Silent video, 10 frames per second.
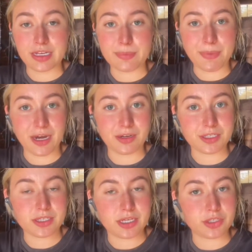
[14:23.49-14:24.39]

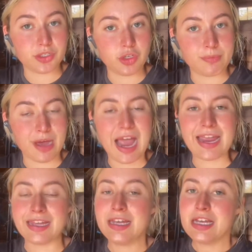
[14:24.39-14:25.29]
comparison to my
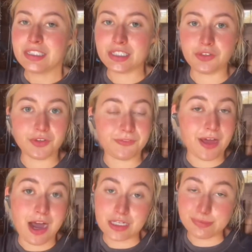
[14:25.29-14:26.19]
silver fox,